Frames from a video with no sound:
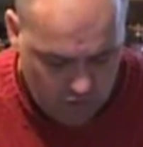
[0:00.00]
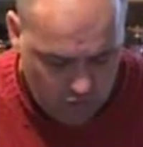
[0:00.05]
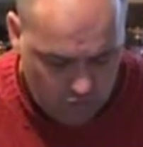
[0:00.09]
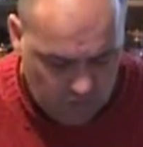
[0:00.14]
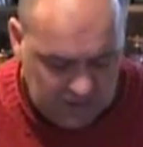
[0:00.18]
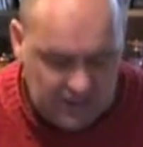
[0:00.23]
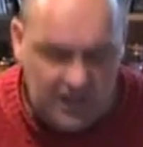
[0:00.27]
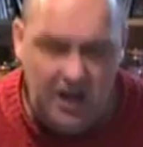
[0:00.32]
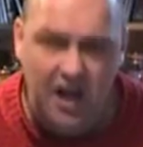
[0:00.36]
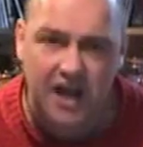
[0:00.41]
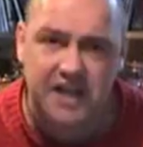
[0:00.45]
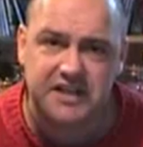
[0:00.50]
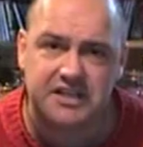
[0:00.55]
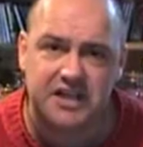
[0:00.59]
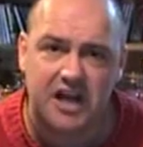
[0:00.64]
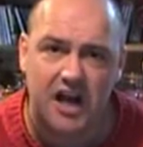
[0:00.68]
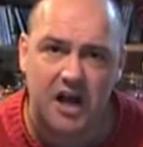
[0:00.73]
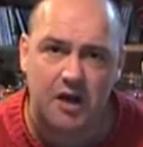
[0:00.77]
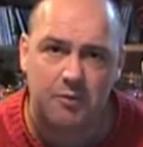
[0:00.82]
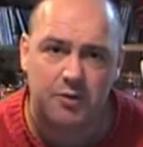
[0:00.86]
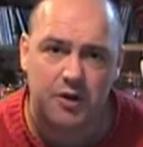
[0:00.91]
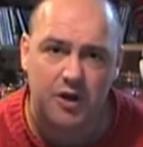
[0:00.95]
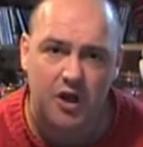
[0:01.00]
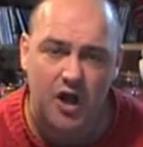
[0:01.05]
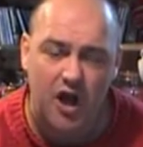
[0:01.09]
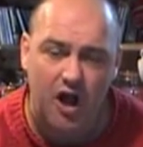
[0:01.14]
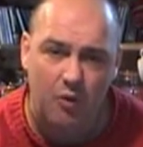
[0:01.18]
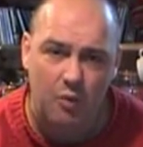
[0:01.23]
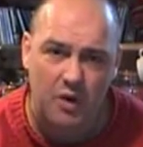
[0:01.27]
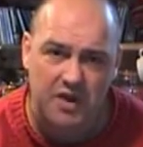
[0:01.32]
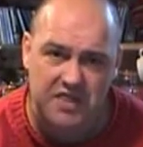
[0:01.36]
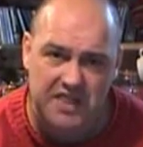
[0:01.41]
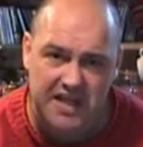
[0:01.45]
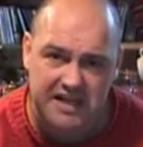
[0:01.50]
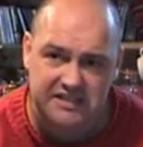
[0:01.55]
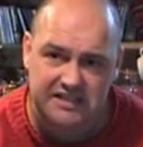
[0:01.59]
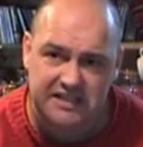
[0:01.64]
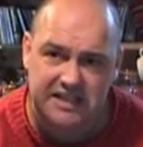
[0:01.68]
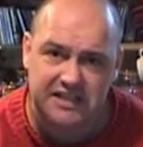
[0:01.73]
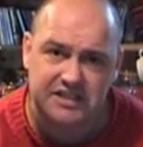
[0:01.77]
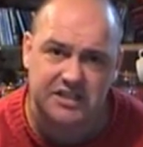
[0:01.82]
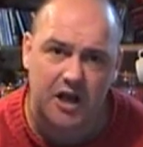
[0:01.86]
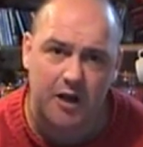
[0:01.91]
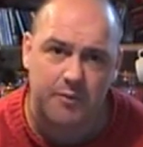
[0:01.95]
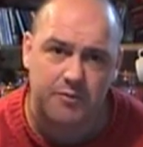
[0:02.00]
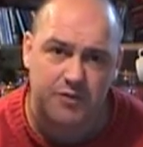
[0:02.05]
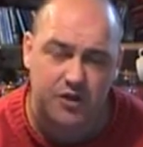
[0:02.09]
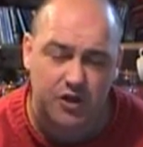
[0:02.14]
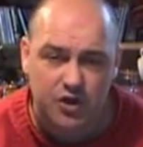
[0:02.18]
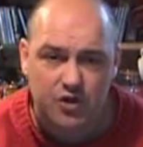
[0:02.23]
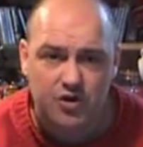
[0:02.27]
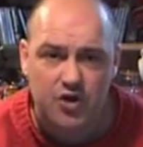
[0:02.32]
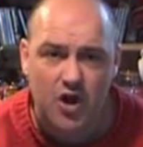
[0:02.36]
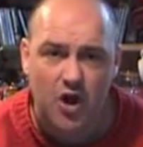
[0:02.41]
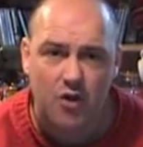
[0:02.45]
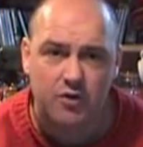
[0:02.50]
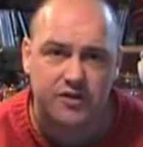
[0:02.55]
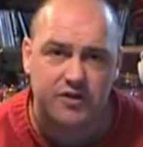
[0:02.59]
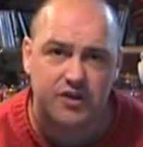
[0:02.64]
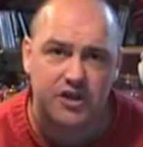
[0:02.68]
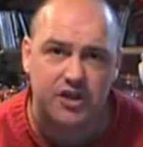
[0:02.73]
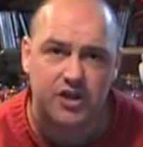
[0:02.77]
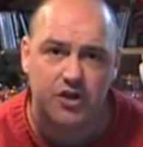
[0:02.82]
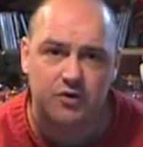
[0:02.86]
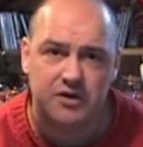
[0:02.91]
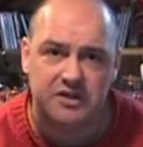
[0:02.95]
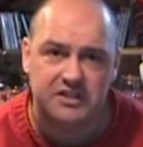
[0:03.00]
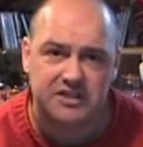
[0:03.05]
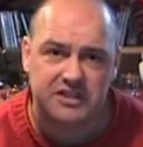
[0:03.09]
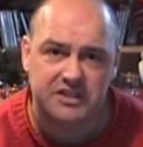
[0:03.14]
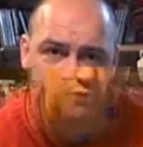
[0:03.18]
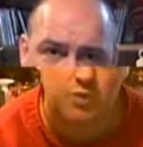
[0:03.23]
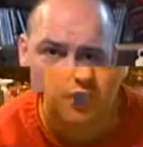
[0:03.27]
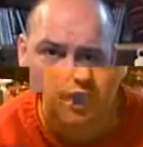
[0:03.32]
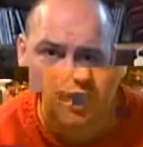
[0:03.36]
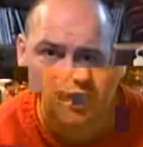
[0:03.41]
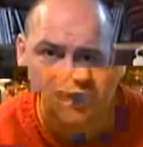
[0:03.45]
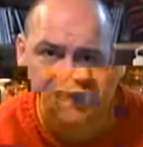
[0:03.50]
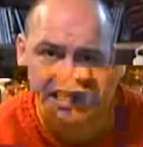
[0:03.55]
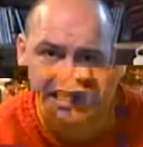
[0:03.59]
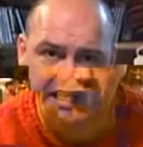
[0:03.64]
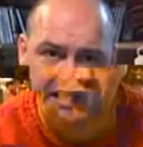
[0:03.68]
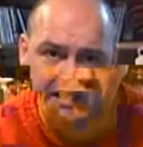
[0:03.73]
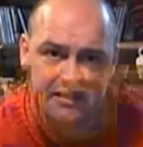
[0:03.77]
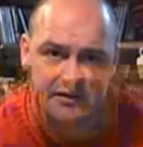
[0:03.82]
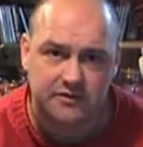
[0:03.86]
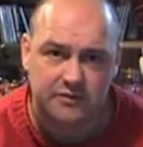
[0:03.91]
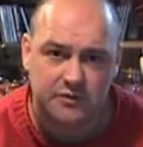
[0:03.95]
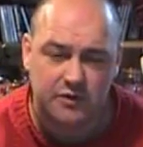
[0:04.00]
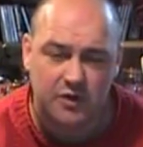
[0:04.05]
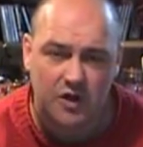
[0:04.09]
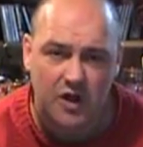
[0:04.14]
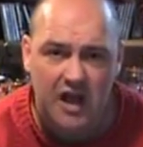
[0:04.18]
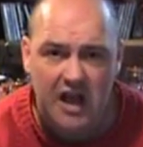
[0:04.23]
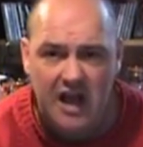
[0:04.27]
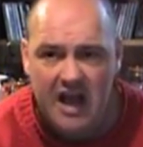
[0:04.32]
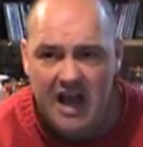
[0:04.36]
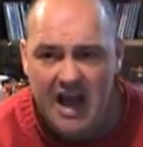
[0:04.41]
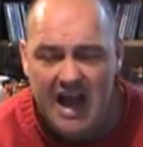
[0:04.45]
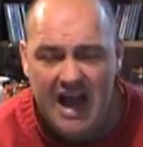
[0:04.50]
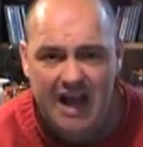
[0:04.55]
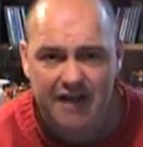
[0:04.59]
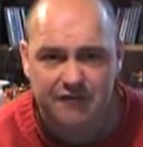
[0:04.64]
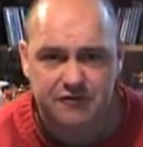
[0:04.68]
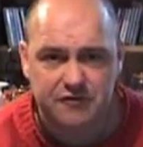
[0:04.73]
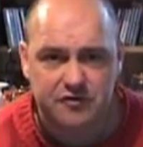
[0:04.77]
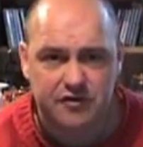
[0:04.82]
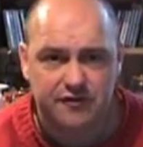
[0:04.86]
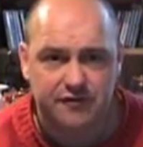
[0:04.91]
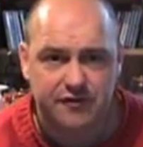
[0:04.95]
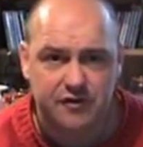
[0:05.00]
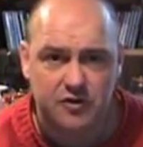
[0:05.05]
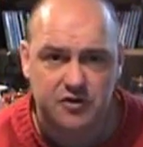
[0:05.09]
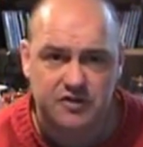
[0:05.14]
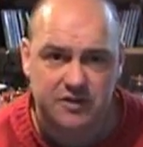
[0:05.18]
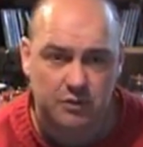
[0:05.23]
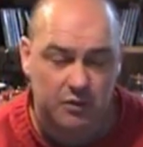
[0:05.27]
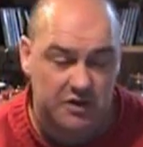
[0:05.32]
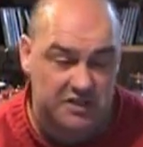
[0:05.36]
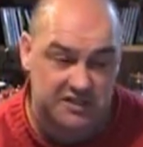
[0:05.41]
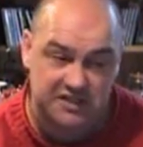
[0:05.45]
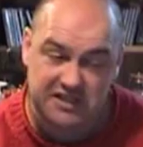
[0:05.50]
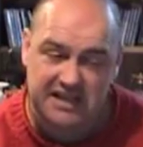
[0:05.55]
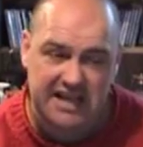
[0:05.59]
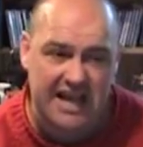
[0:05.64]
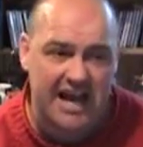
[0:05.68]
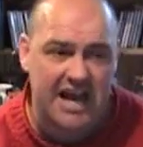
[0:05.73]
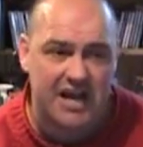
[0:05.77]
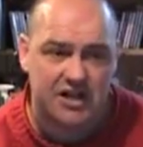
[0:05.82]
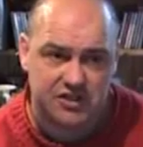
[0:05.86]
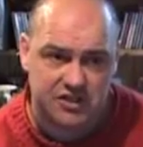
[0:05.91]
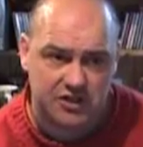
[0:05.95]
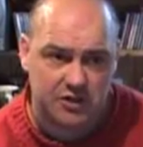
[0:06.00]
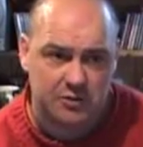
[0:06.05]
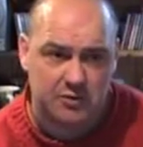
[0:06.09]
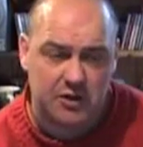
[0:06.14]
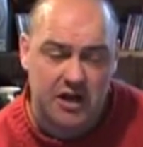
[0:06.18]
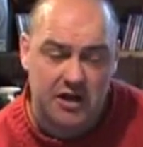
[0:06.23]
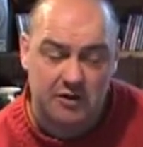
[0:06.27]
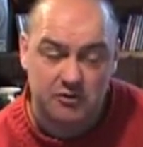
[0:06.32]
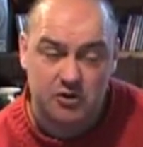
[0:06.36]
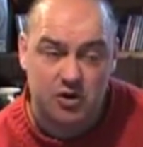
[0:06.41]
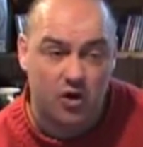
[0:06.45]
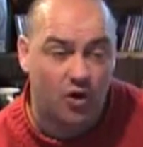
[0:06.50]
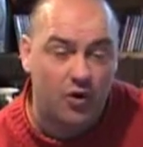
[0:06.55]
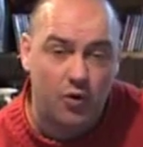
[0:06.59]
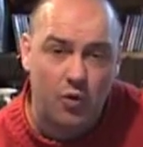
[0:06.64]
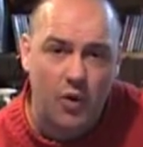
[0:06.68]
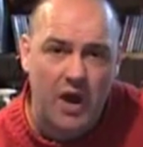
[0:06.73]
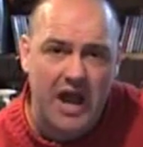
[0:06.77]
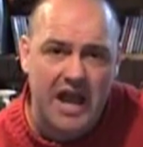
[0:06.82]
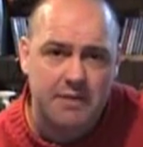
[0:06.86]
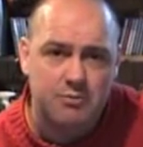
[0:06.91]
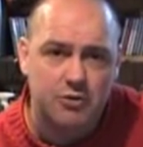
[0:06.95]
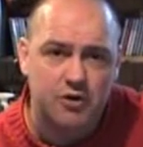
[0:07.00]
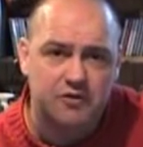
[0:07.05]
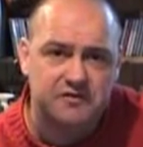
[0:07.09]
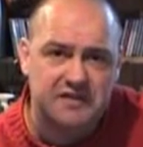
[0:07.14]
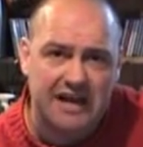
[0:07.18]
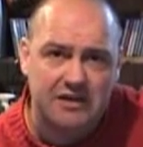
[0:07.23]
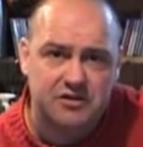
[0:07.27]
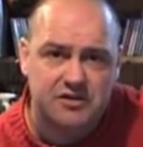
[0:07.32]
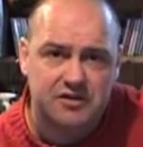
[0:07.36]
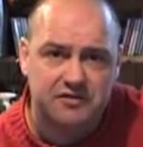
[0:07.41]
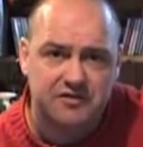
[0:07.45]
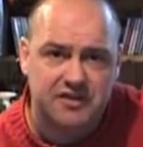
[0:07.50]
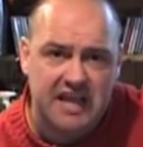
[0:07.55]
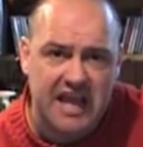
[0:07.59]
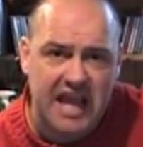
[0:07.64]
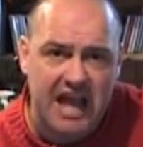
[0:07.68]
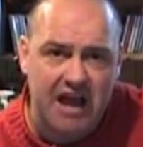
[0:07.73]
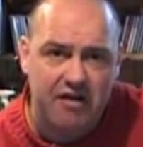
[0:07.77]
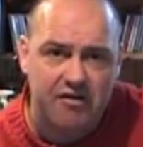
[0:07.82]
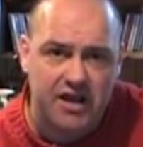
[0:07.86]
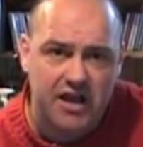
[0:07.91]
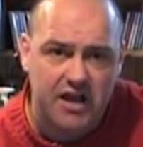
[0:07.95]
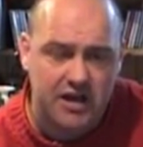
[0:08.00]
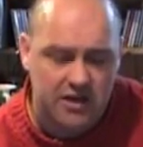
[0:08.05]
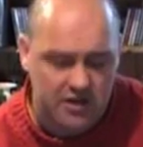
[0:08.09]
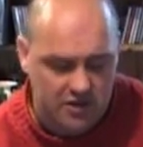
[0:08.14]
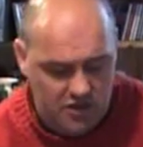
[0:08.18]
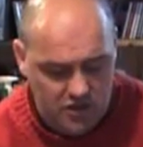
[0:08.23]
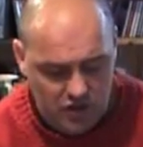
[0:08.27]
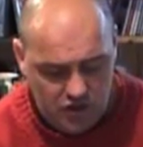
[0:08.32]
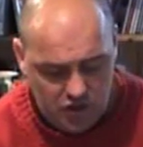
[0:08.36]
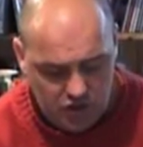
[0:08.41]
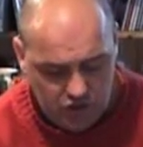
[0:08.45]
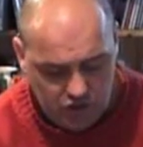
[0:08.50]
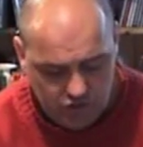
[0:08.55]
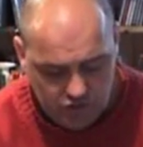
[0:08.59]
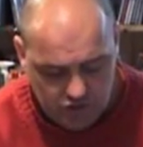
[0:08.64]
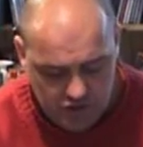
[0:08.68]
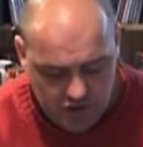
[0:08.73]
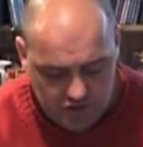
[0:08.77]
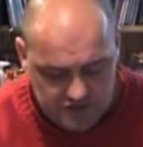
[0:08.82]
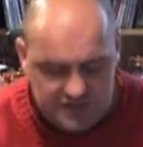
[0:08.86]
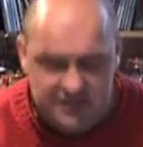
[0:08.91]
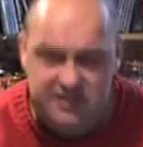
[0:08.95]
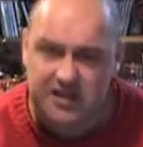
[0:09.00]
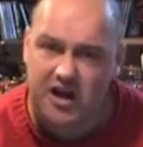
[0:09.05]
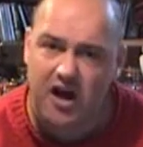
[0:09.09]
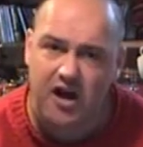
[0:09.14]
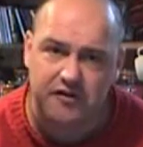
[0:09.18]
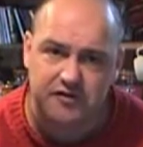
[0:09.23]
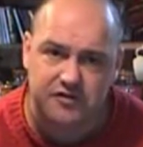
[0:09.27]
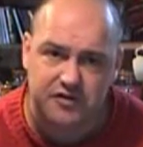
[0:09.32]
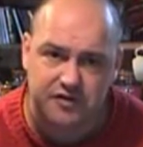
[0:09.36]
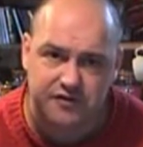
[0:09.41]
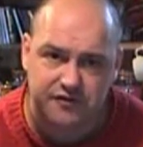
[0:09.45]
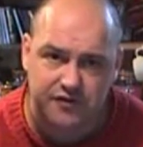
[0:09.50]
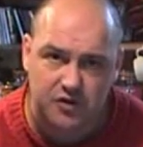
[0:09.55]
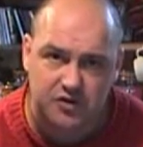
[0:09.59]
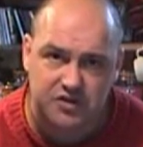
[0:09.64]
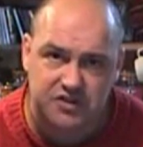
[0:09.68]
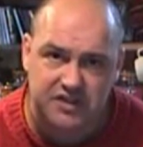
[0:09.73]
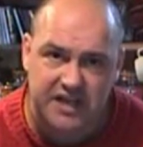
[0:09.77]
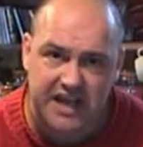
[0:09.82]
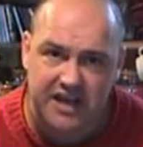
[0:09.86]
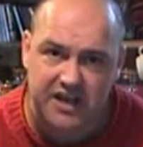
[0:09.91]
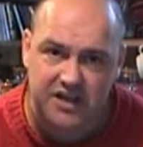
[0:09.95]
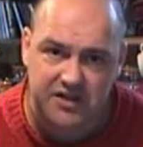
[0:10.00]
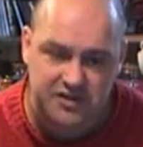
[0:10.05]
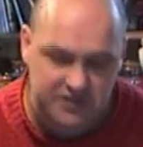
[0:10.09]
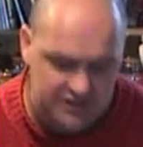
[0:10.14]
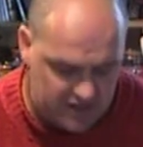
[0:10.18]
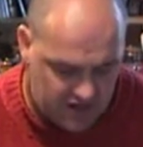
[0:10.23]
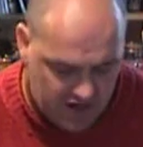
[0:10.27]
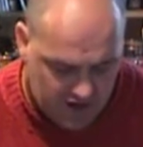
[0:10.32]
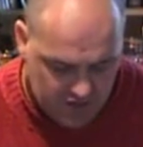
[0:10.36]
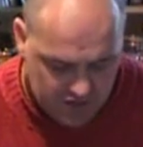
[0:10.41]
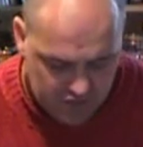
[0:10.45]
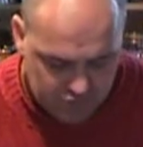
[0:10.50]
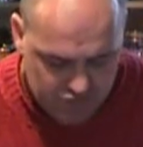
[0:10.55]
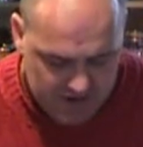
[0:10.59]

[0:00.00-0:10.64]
will light up, and when that's lit up, that you know that the unit is working. After a few seconds, once the cat has gone away, moved out of the area, you'll notice that after a few seconds the